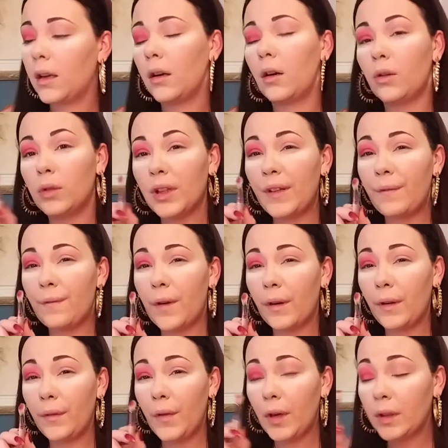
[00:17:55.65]
Only
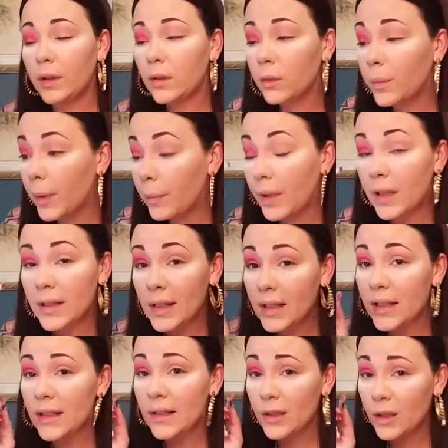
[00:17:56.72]
very, very little bit because this
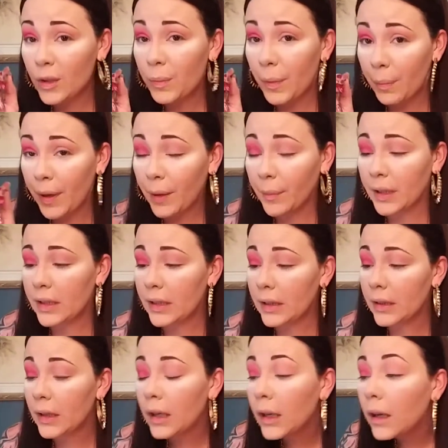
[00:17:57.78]
is super pigmented.